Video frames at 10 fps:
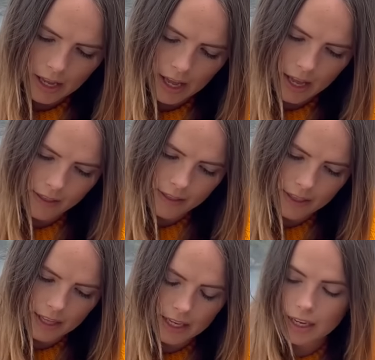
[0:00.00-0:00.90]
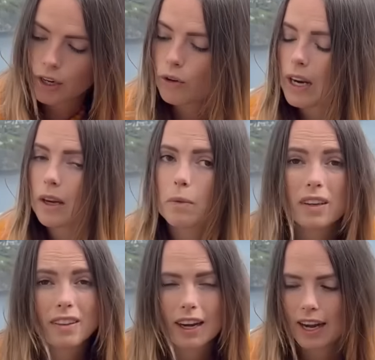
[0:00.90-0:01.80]
And the green
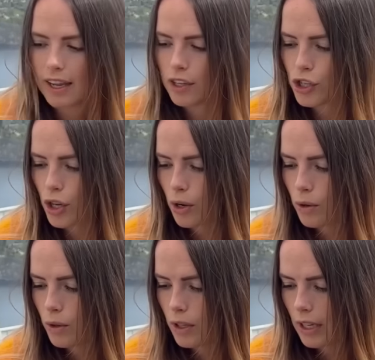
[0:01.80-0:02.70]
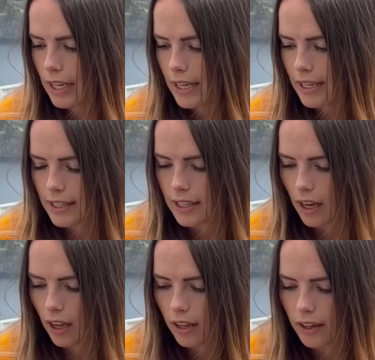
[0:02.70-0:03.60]
one that I showed is the
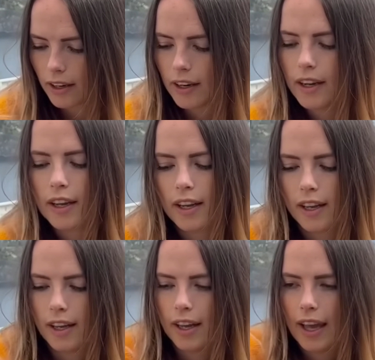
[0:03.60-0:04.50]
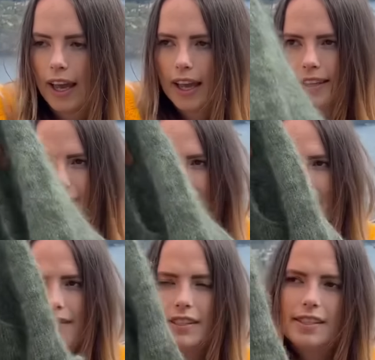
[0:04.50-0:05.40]
color
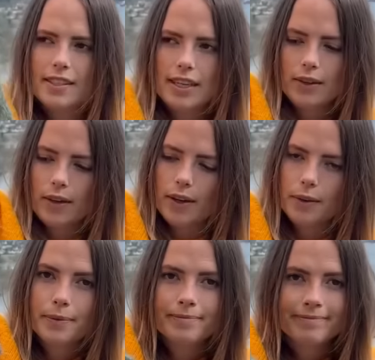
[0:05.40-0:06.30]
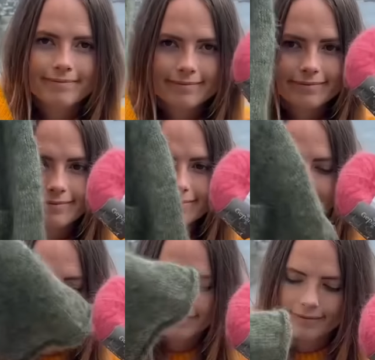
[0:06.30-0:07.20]
870,
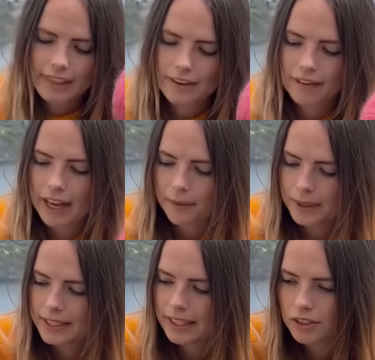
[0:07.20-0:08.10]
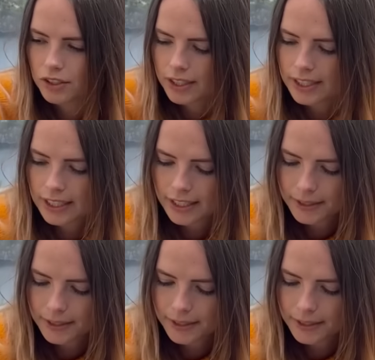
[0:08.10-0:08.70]
if anyone's interested.